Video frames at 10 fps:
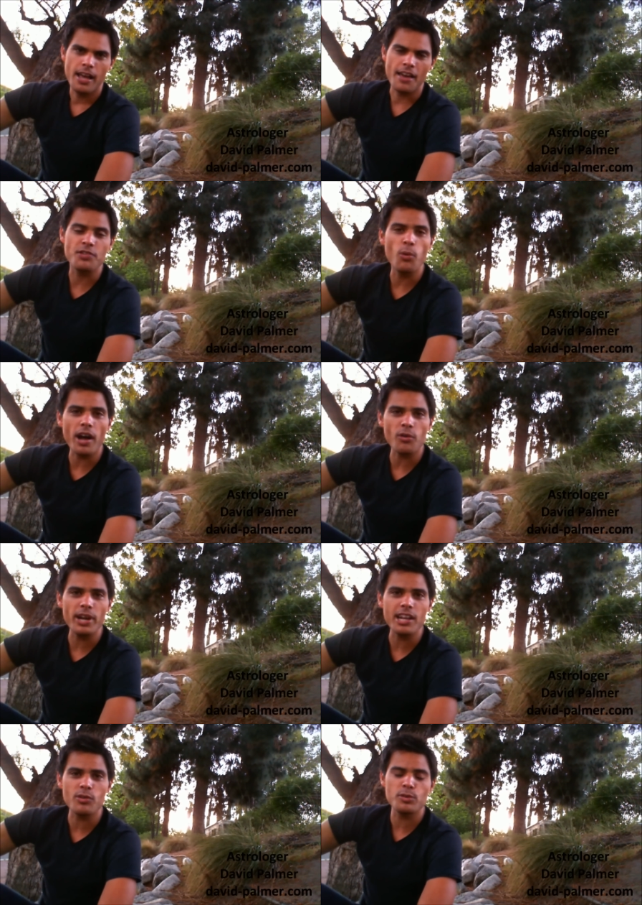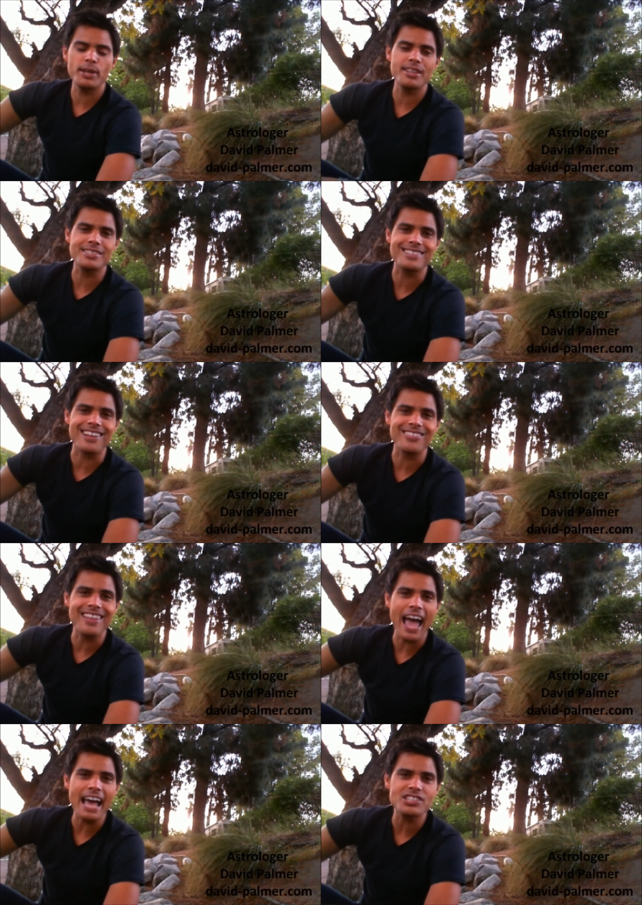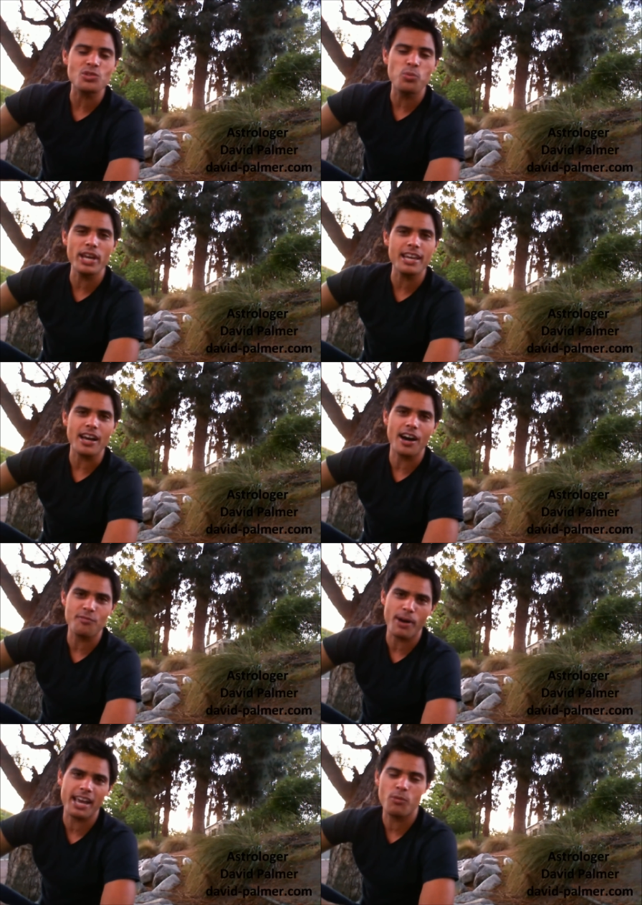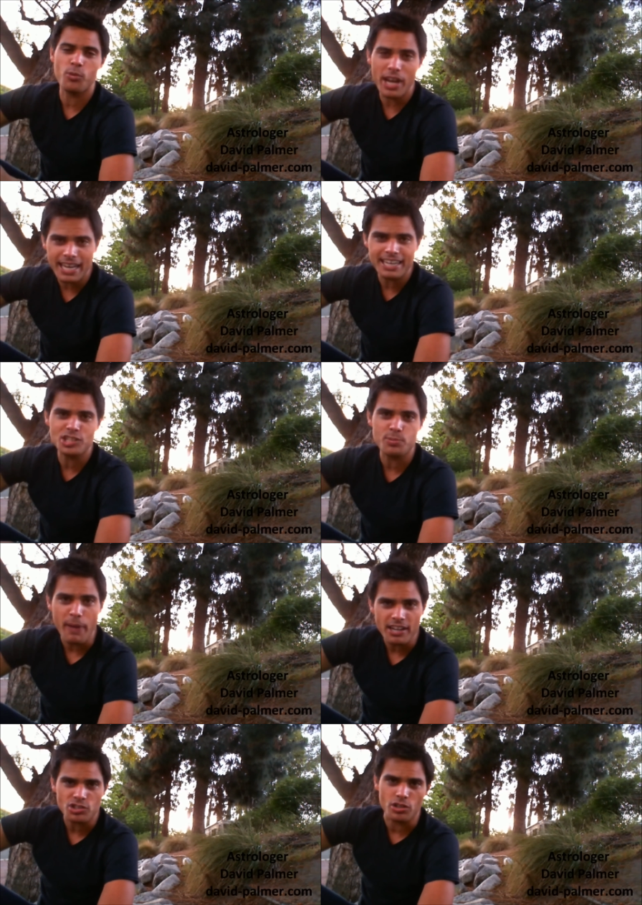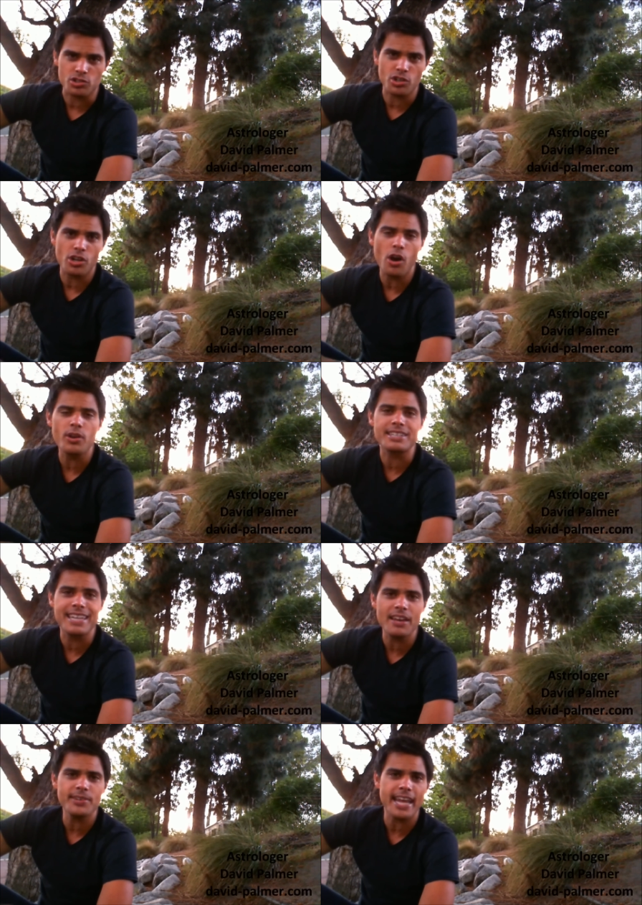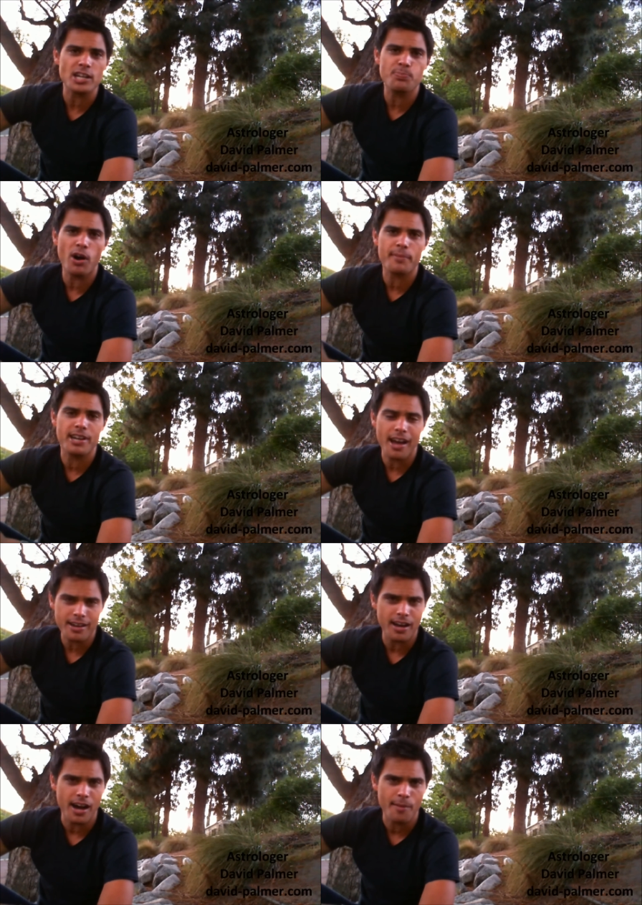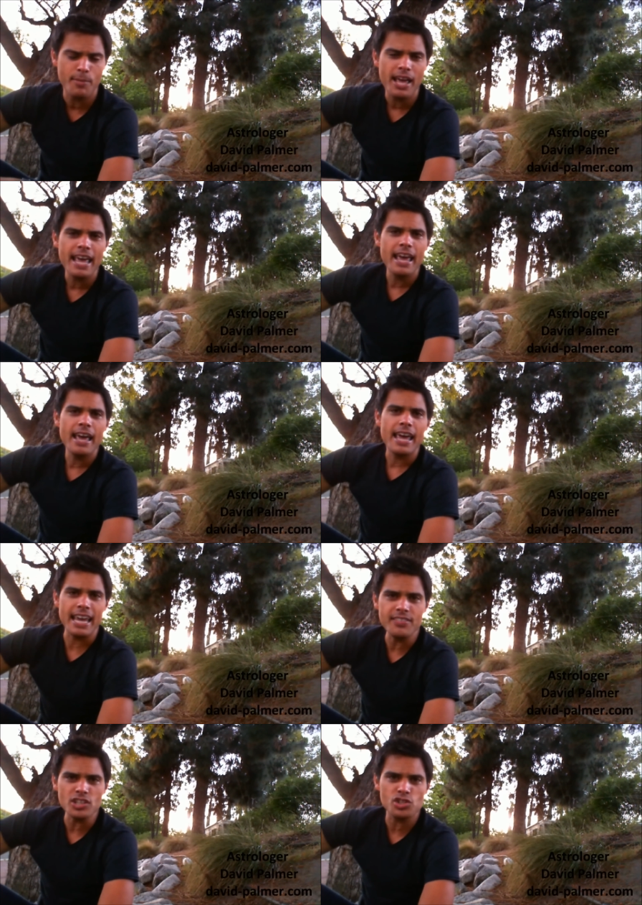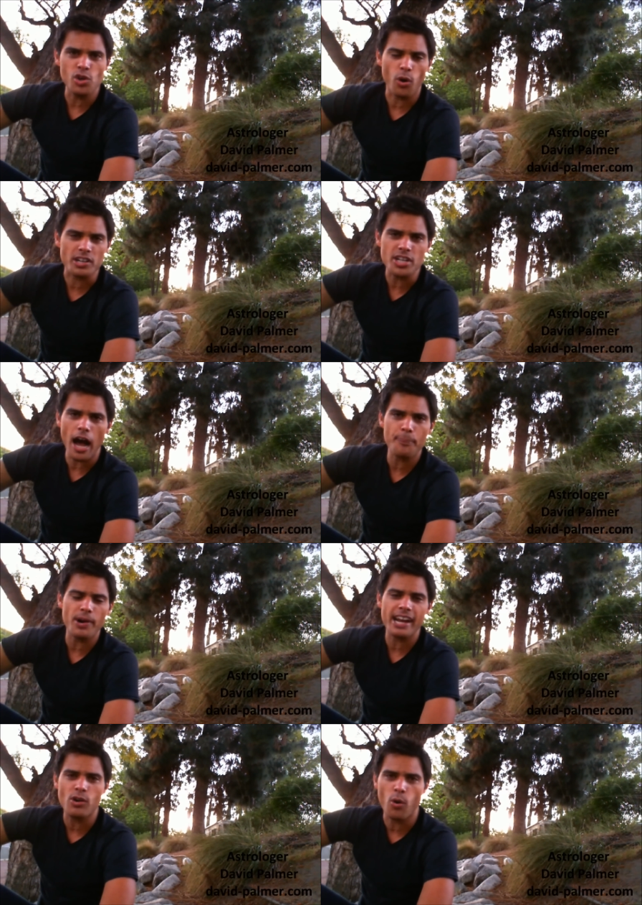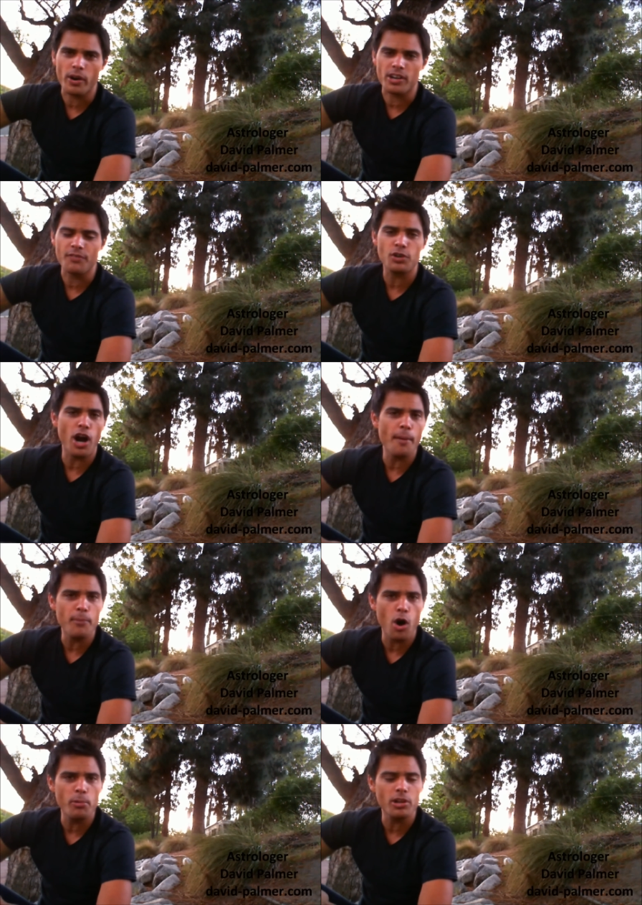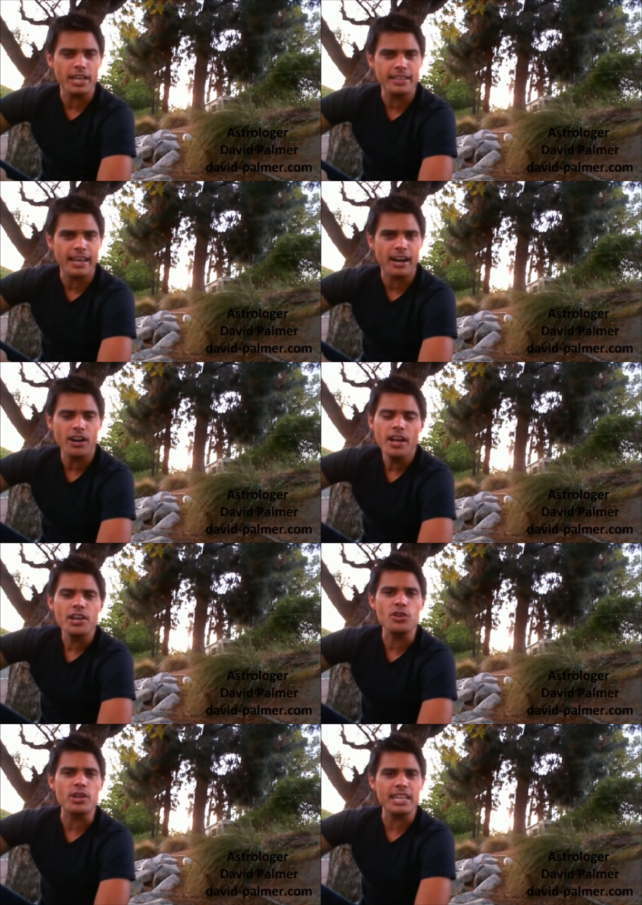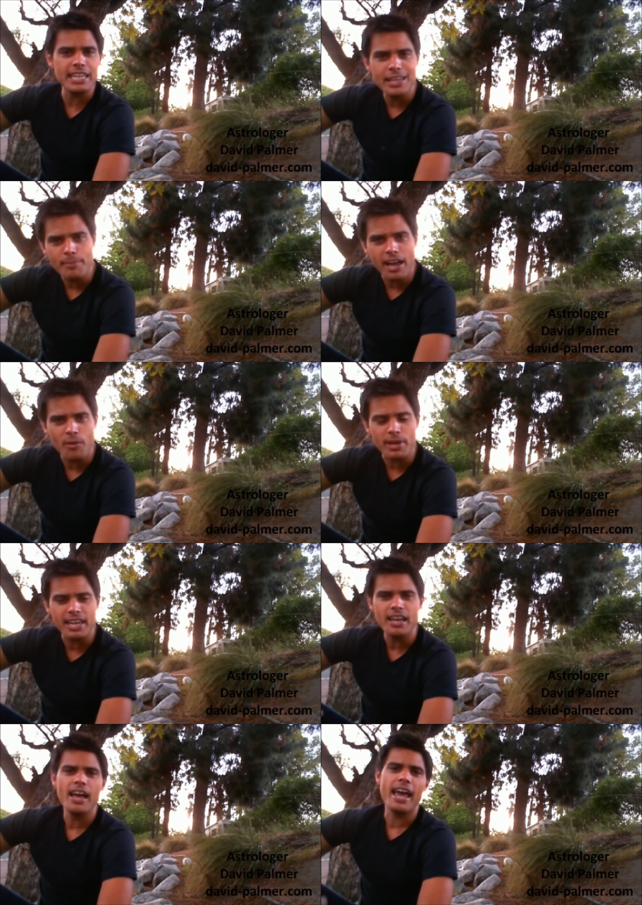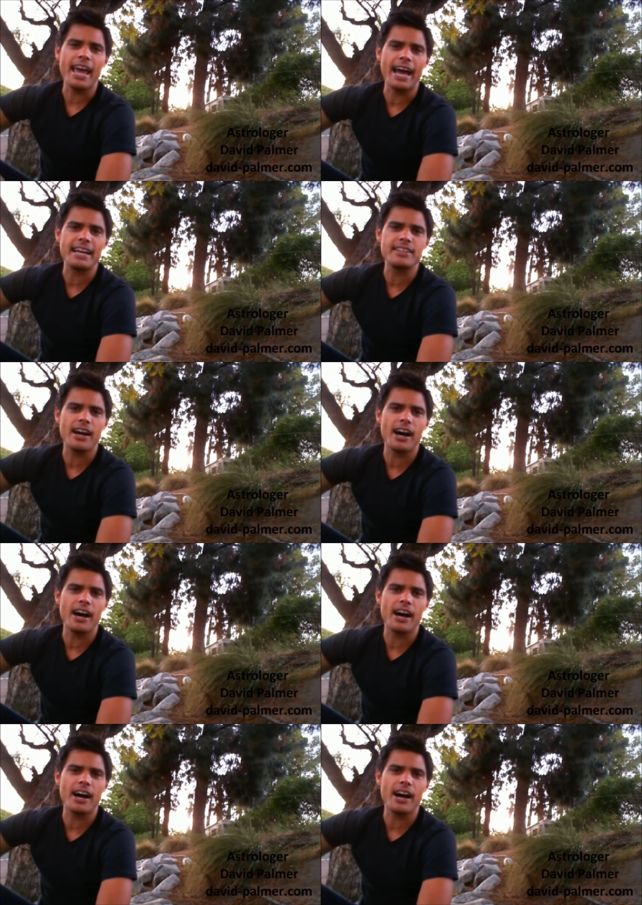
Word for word: If you want a reading with me, this is the last week of my reading special. So go to david-palmer.com in the store, top right corner. If you're on mobile in there, you can email me and